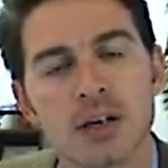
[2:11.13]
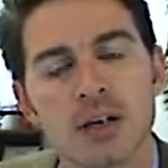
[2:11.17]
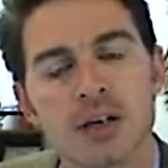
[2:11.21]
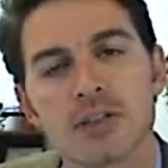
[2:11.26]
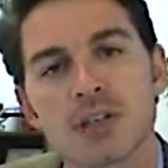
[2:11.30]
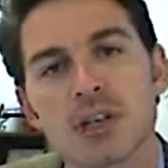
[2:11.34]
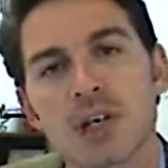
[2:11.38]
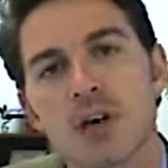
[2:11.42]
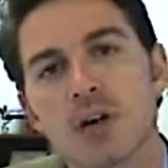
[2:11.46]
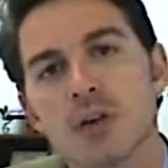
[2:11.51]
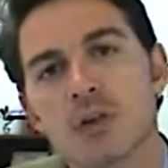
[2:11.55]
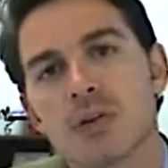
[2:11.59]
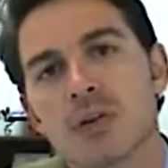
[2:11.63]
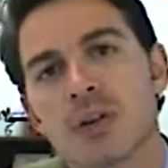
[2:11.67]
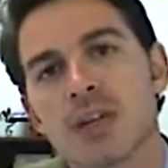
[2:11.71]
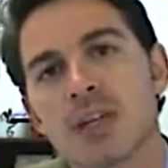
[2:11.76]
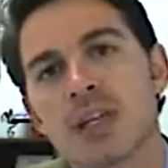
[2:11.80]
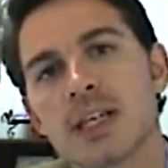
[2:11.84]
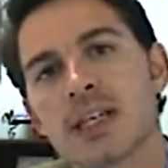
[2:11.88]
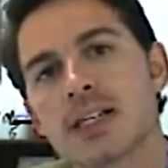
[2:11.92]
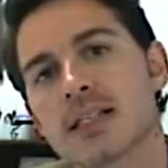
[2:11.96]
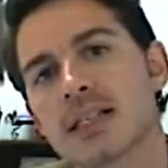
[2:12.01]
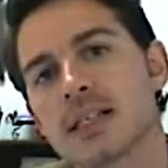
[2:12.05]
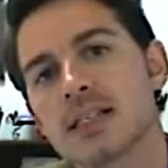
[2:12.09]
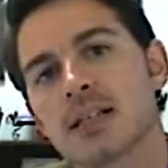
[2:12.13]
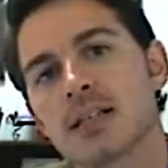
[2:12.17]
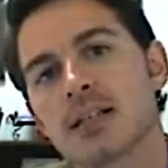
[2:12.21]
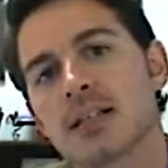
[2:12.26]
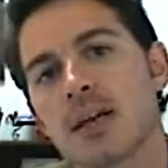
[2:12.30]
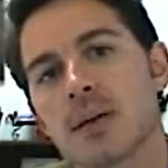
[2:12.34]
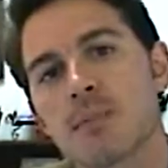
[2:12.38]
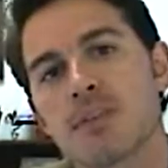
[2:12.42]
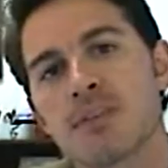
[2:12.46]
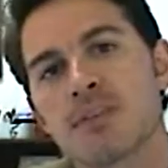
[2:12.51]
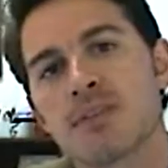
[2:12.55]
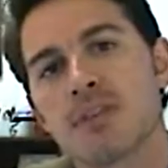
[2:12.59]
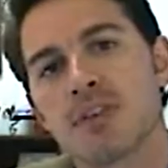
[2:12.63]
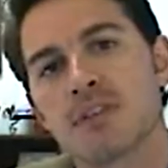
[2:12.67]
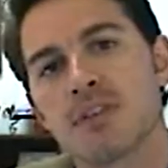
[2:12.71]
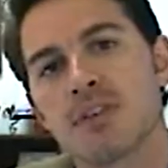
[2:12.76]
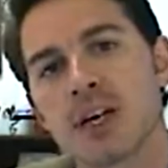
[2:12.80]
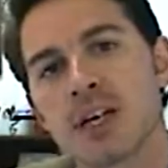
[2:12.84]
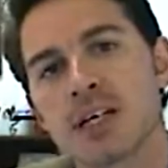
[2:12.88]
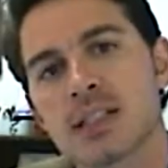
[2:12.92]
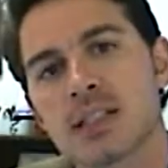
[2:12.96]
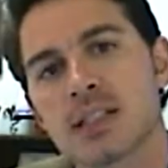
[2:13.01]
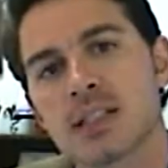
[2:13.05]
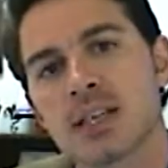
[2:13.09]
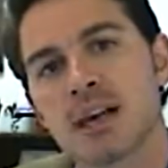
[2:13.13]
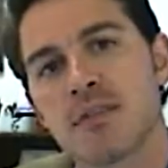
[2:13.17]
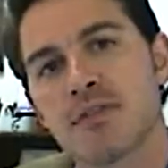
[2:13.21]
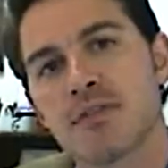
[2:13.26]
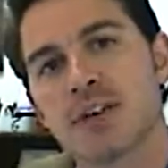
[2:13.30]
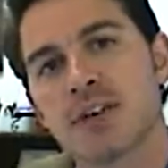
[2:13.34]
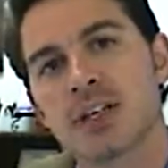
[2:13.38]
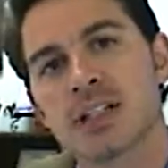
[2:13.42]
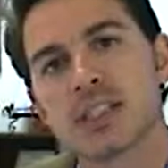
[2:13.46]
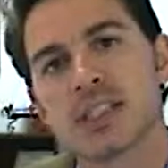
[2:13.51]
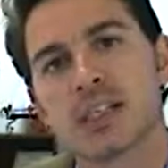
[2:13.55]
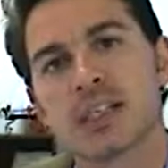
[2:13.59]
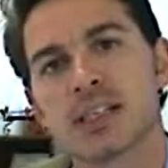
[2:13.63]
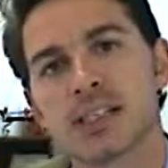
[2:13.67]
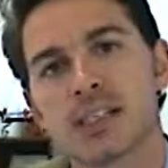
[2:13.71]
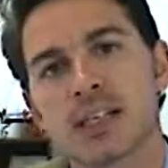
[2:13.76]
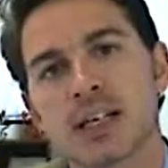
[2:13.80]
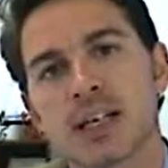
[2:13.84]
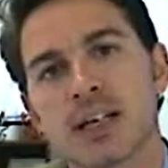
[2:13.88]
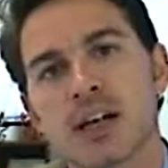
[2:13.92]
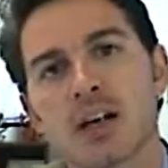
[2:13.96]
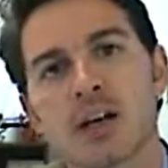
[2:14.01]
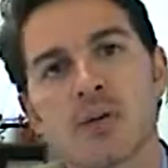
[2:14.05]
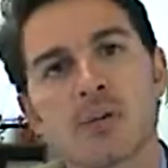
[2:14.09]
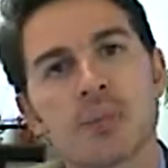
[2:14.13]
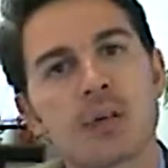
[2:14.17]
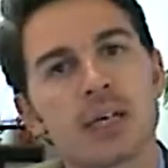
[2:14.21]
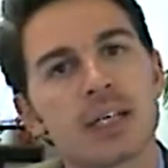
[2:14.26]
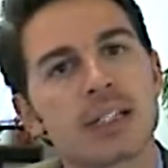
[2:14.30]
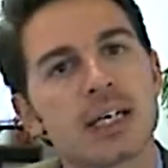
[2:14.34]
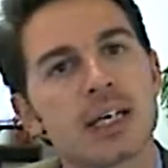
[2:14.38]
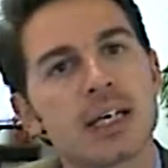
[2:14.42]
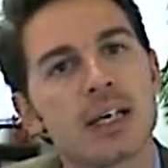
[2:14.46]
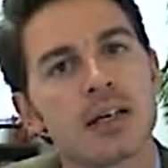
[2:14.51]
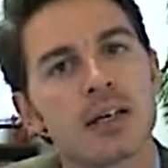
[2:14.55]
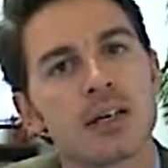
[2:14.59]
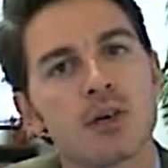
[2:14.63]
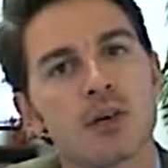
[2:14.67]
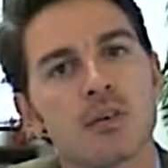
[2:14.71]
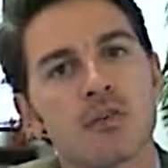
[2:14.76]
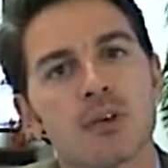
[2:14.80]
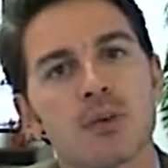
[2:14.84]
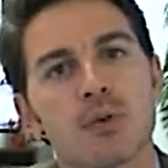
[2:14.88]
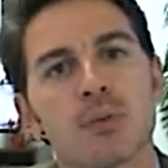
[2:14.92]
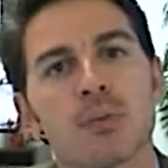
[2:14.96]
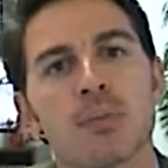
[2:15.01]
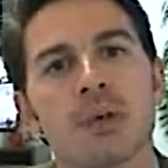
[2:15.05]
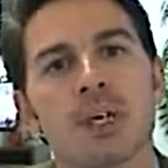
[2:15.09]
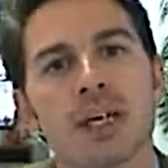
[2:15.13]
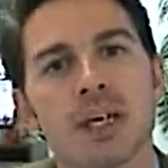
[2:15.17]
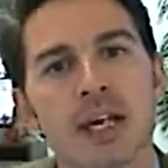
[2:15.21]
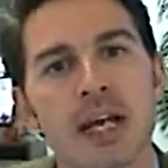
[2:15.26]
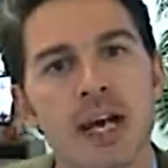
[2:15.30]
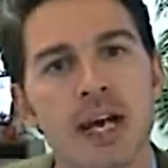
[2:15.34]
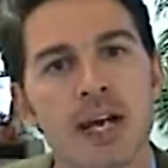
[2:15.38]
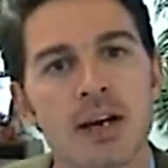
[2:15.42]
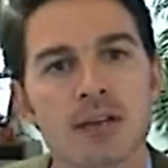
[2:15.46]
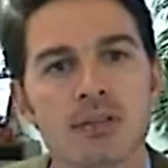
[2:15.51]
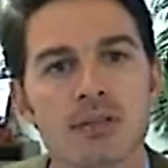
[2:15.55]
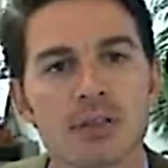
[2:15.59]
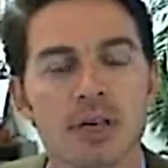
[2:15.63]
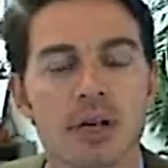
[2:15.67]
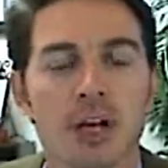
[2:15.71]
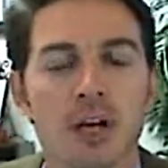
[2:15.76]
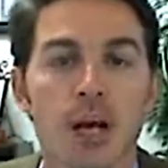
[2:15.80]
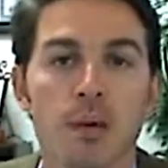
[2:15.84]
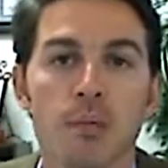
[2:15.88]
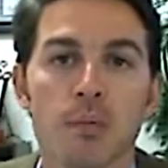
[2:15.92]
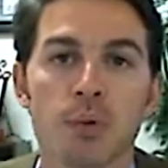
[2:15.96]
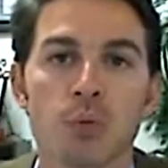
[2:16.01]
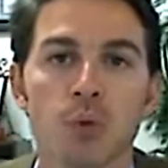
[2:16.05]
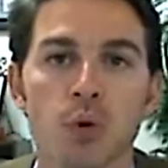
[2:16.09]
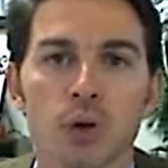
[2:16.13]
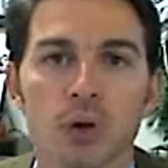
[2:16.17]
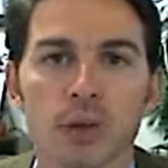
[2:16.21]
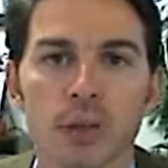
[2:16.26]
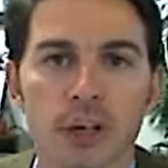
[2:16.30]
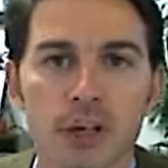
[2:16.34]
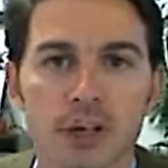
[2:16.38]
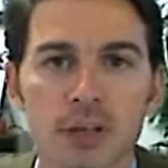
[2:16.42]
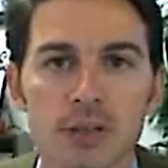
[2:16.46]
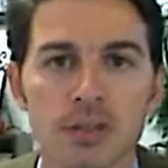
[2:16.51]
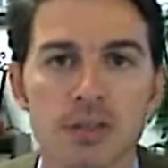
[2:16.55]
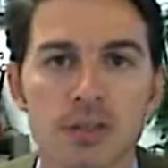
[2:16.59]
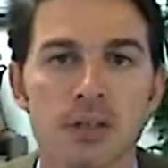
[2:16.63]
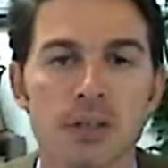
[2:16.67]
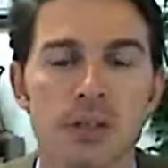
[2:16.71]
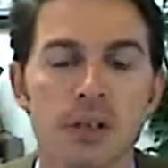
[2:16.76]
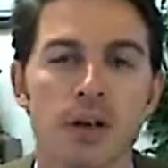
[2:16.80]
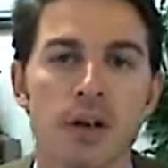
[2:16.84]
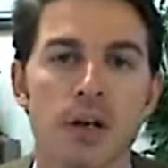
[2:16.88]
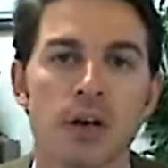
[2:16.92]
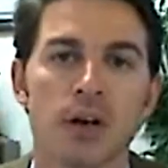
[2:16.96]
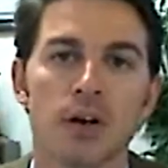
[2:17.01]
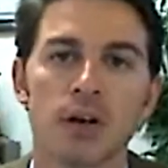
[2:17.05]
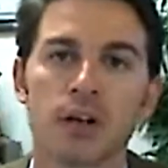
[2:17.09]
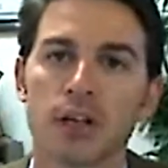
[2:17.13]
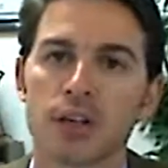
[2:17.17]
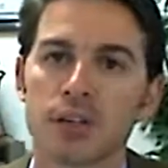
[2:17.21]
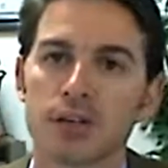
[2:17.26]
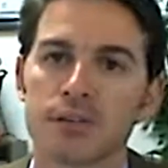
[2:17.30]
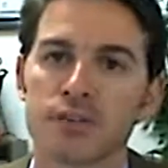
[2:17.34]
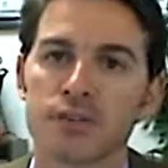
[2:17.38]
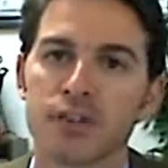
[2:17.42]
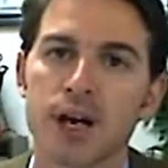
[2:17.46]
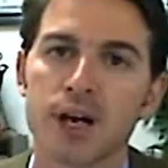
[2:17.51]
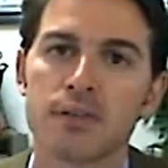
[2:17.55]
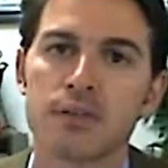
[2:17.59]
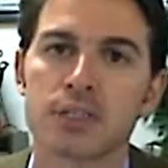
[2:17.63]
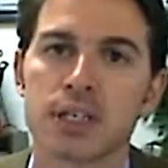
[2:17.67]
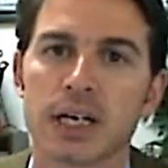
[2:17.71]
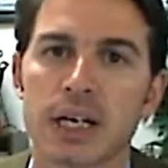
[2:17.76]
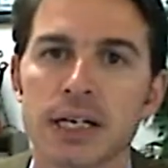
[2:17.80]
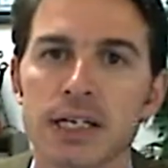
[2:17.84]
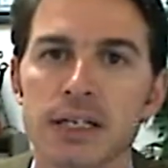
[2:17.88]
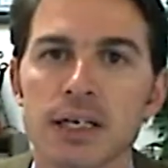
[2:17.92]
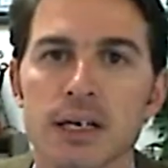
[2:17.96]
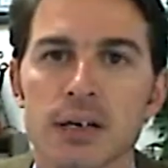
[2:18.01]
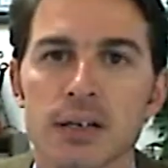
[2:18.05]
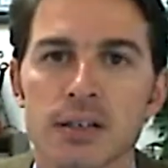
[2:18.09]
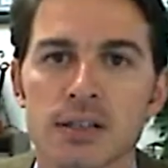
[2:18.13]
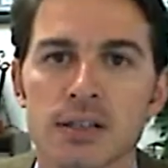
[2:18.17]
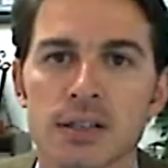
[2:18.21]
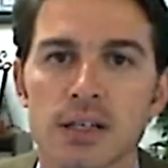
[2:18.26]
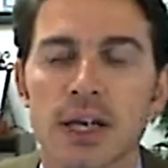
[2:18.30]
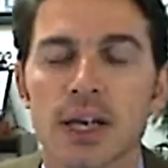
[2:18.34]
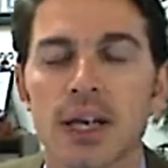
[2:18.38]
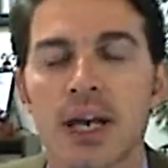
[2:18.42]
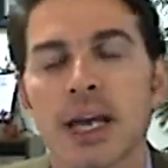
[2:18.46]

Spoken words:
So this is the type of advice that fits his scenario, because he didn't know if he would be in the house a couple more years, or another 5 or 10 years.